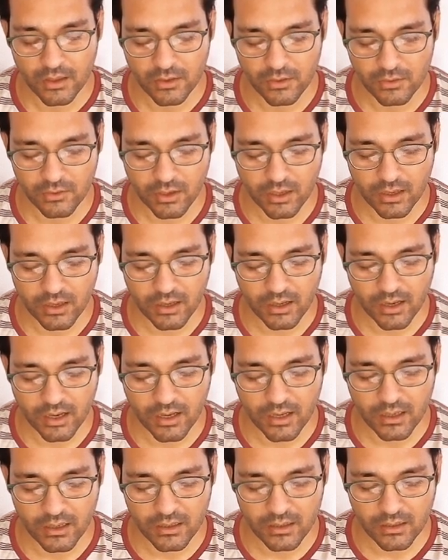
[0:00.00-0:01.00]
You can
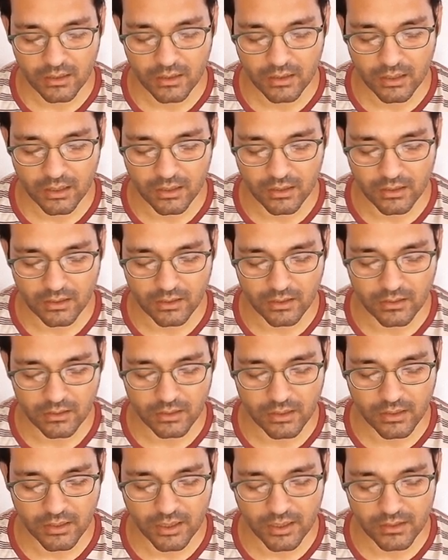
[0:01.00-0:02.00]
write a
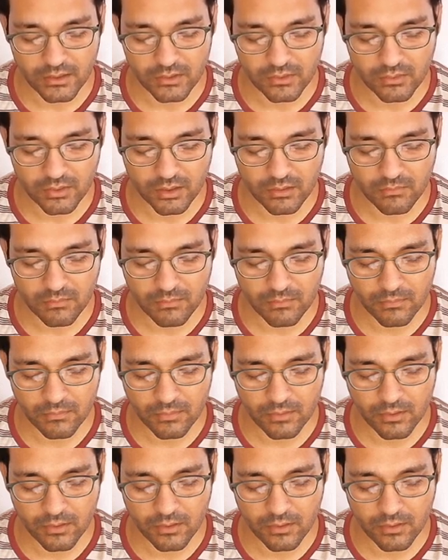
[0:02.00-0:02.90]
turtle can swim.